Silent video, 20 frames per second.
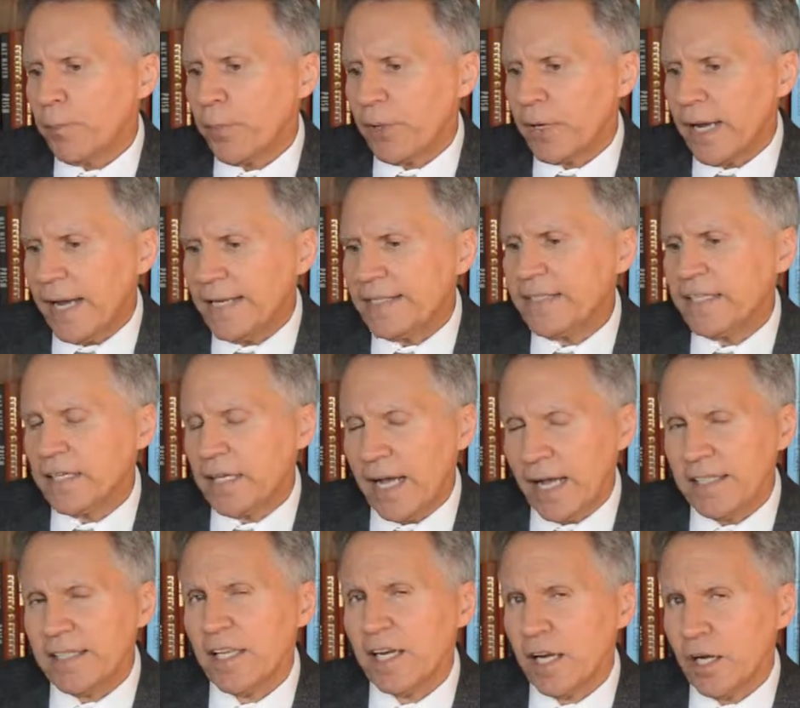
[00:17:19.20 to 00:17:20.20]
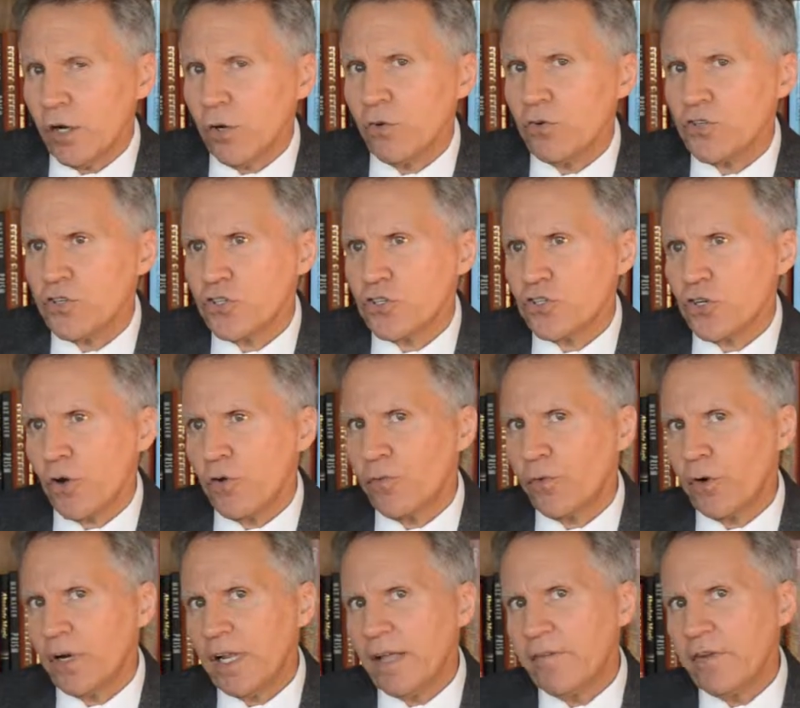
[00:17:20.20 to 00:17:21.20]
But I did an illusion show
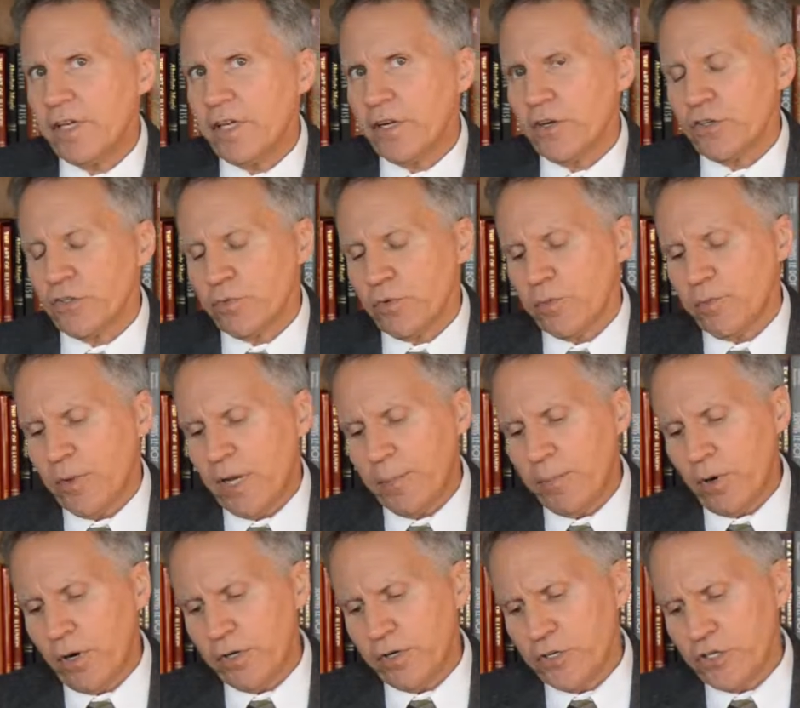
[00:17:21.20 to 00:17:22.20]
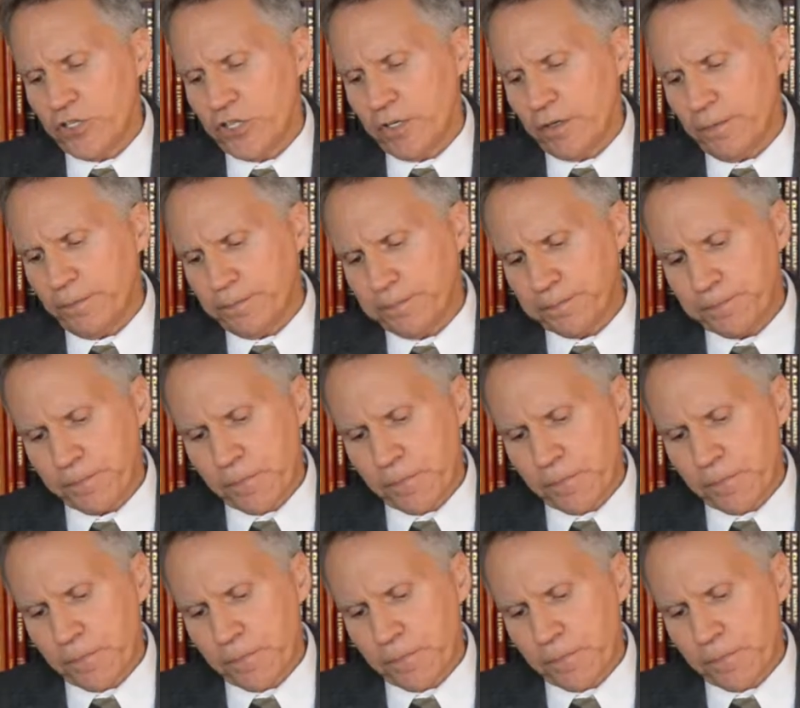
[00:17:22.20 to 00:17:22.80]
for 11 years with my partner, Jill.